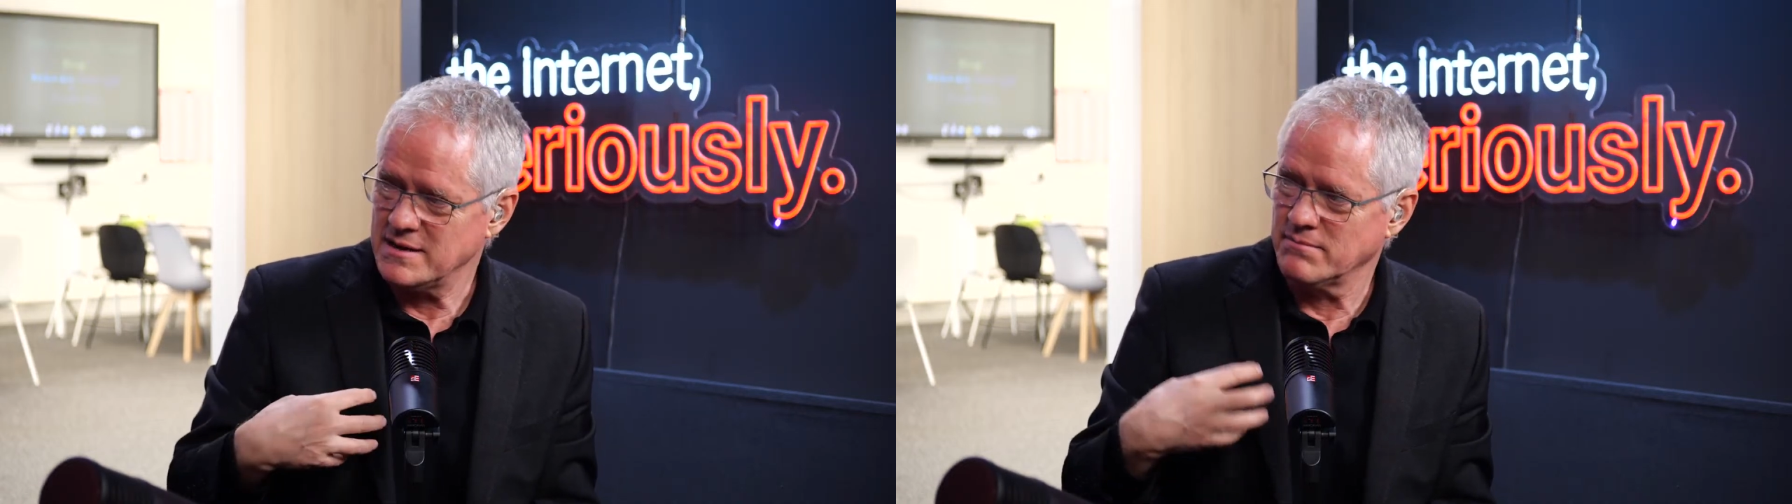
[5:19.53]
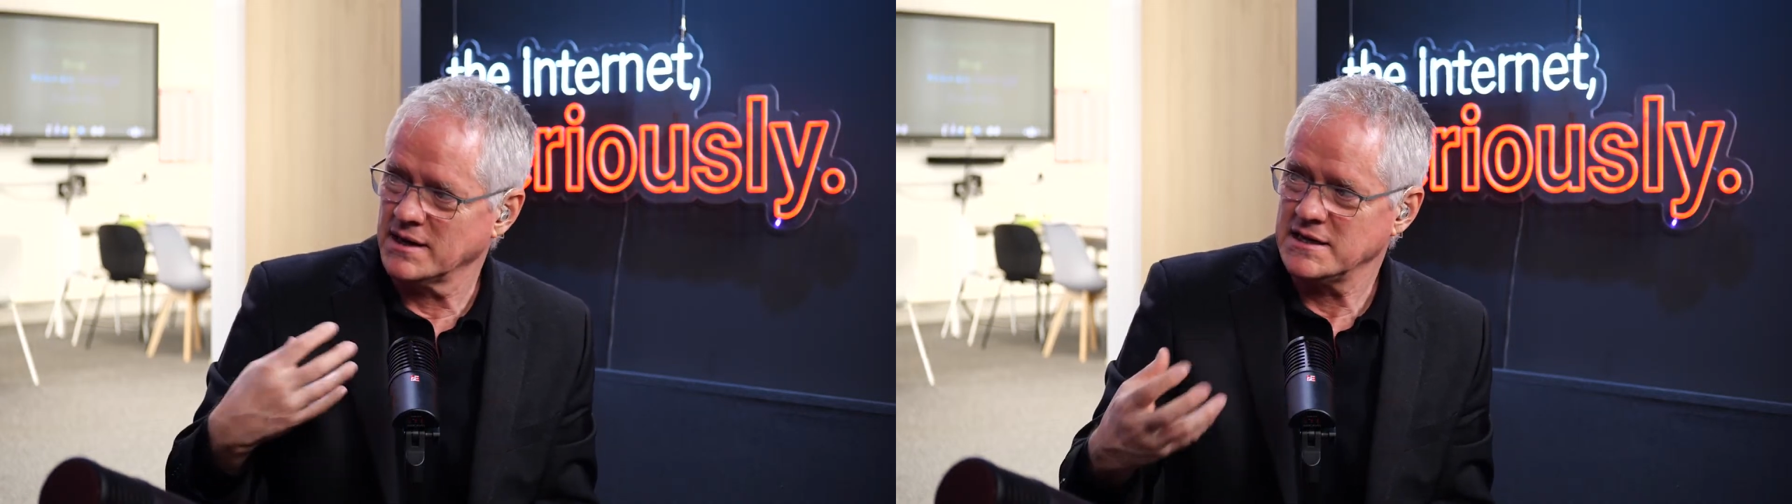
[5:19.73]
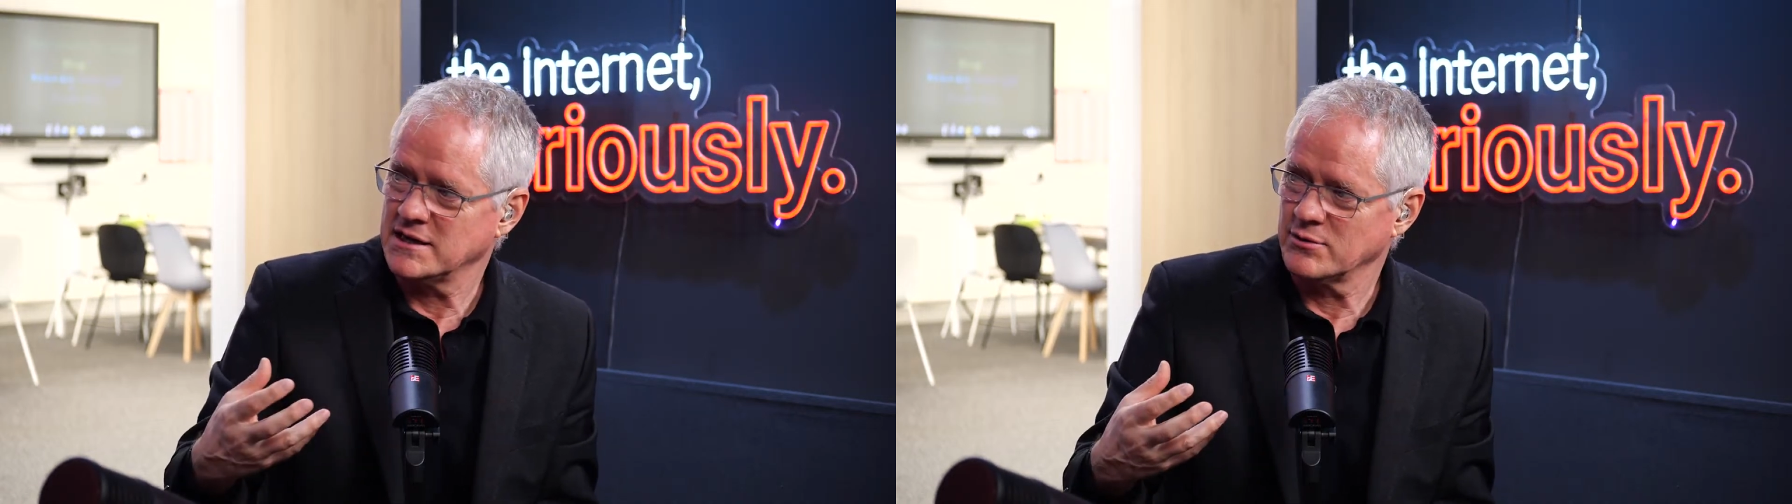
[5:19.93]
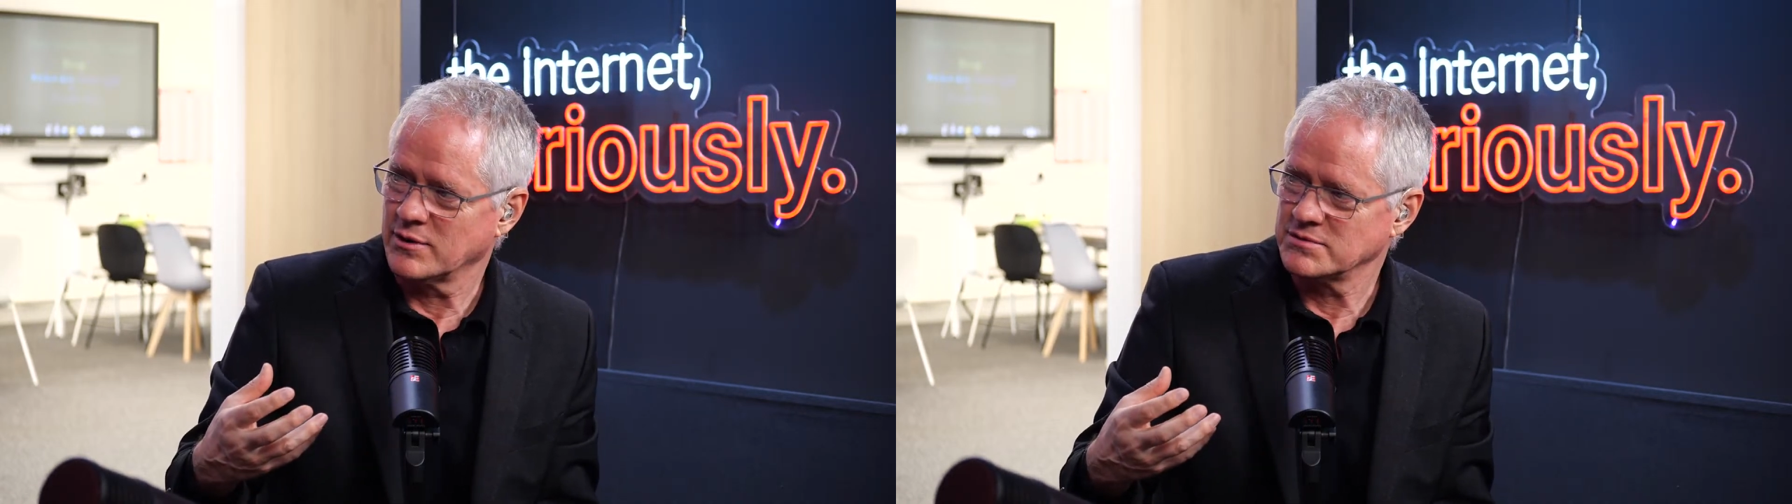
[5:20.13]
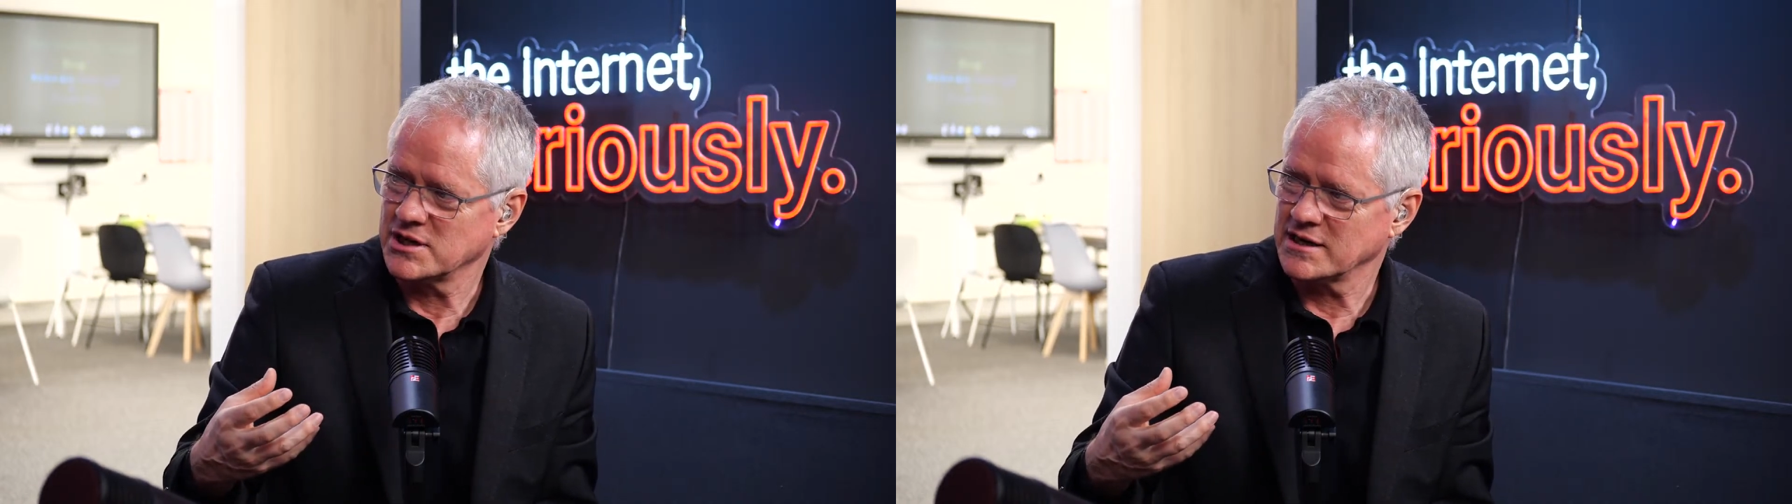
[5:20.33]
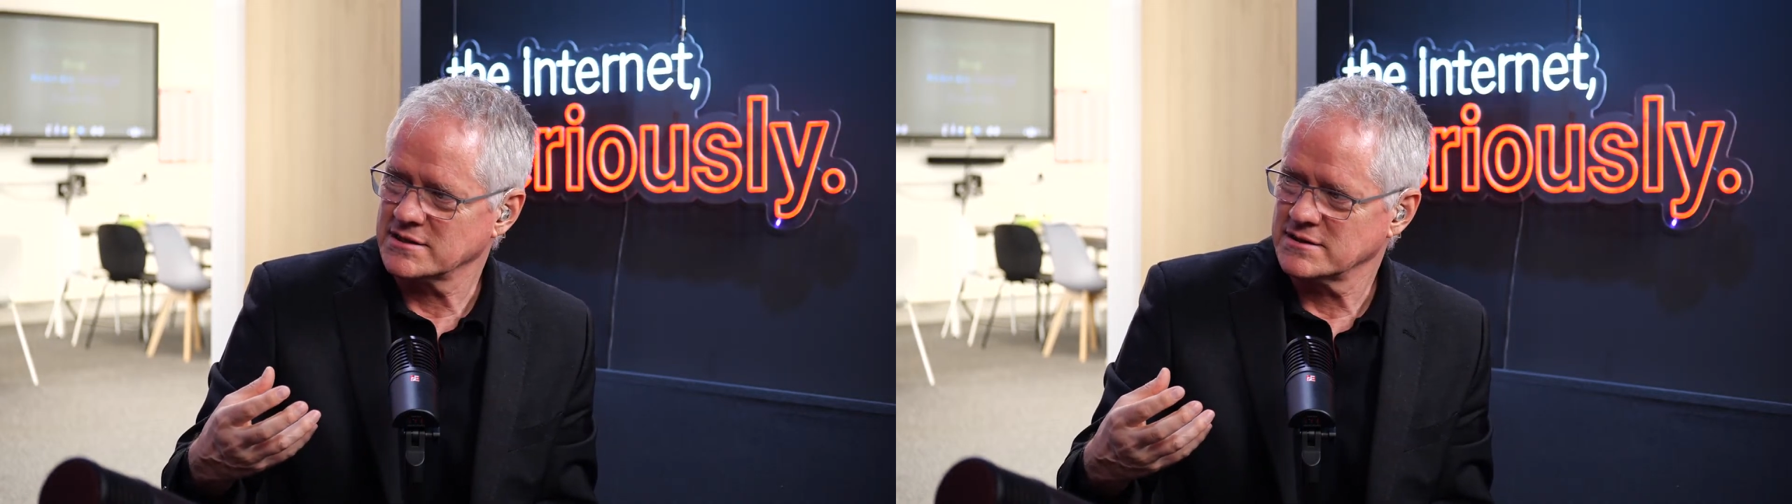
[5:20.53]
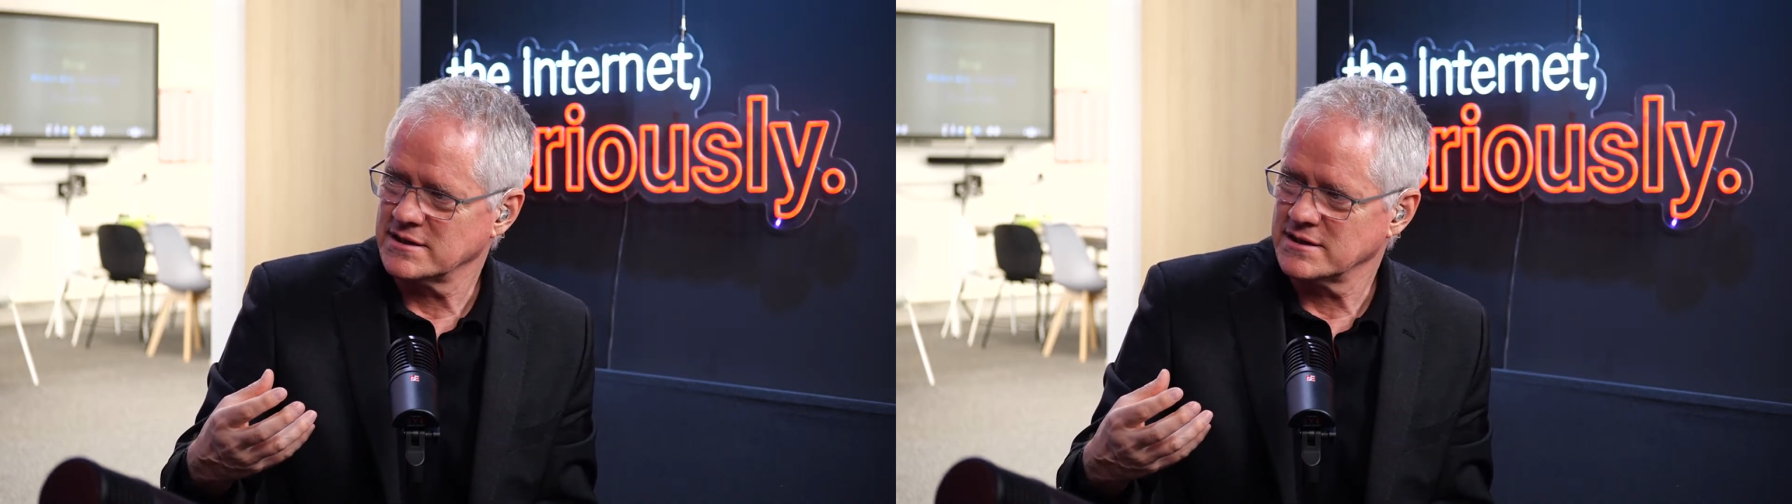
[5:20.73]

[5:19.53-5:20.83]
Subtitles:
money, no object.